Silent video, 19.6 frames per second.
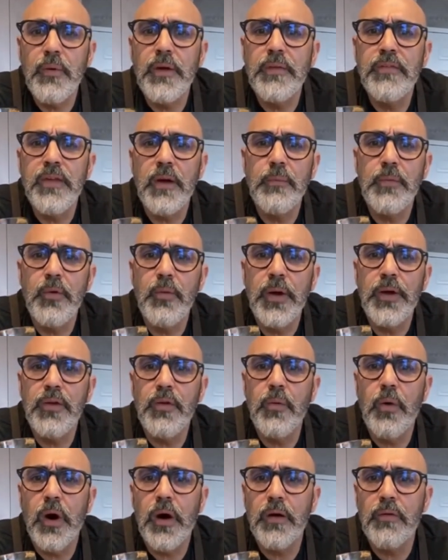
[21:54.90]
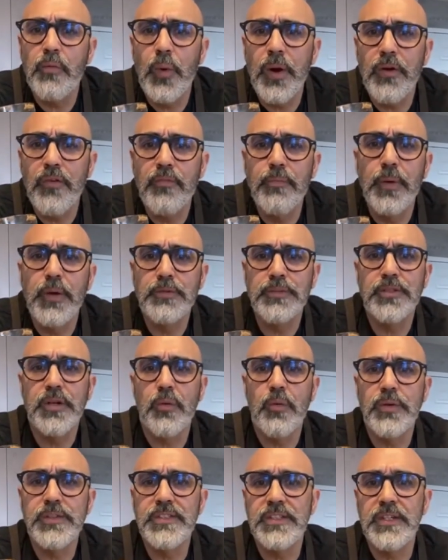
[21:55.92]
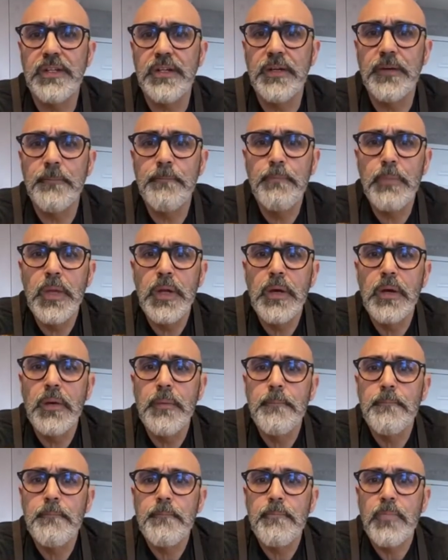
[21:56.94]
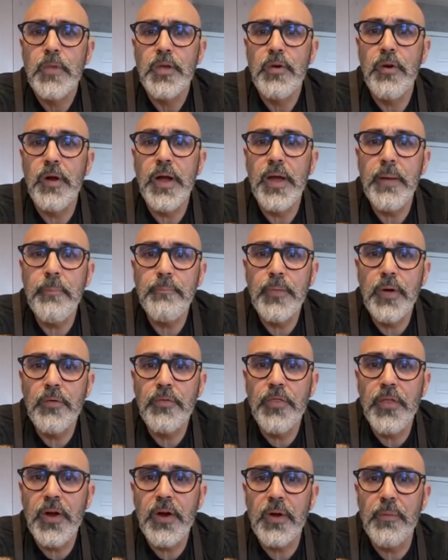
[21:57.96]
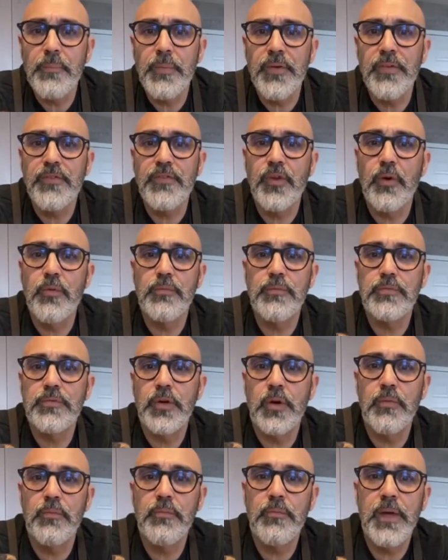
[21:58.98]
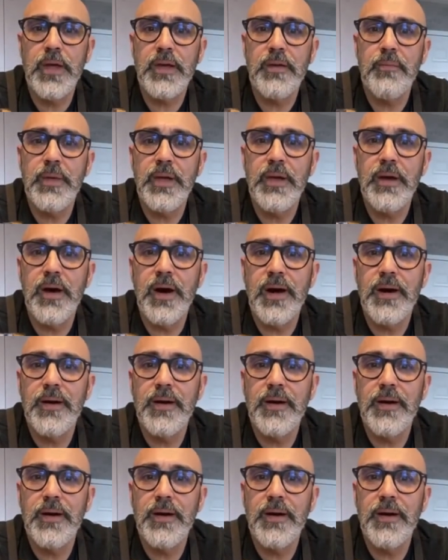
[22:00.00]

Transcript: Tell me where you are. Where's Bosa? What city? You're a hypnotherapist. Don't make me